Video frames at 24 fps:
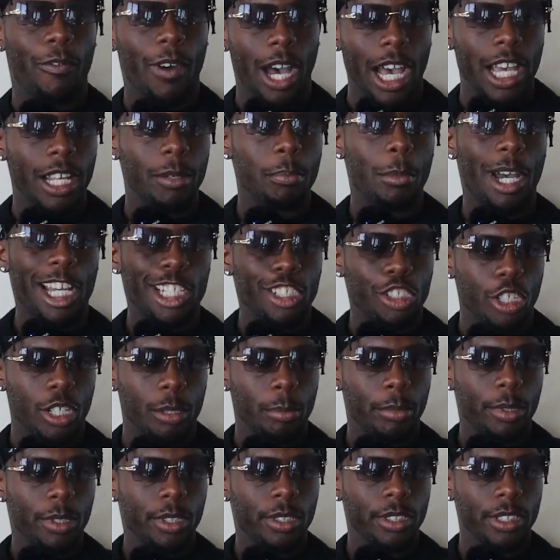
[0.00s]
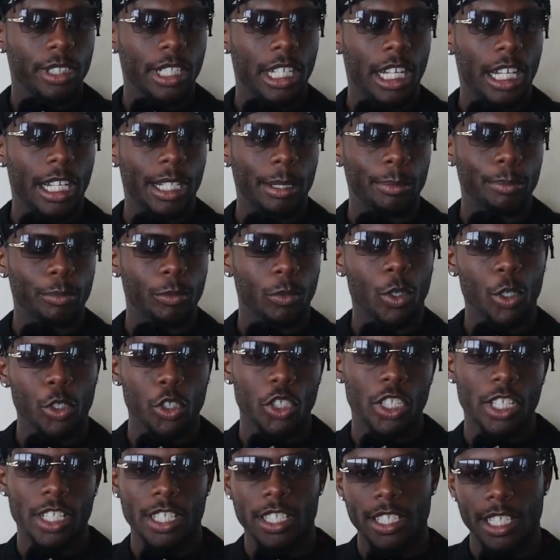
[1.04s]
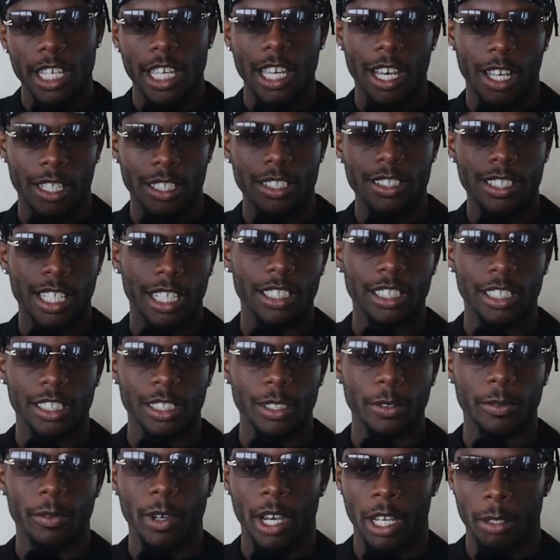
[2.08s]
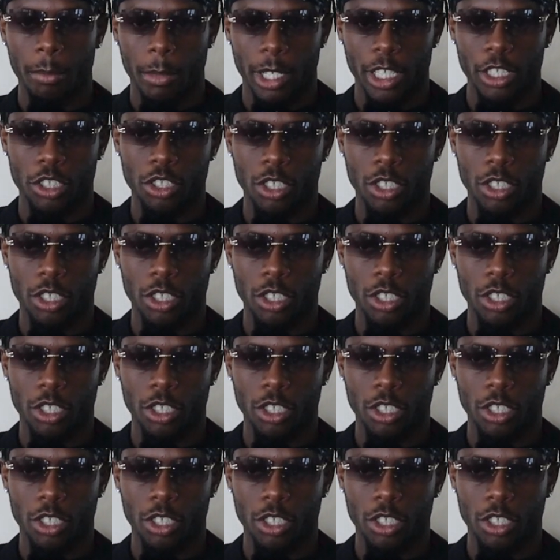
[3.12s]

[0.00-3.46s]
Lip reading: fired my job. You can say I technically fired my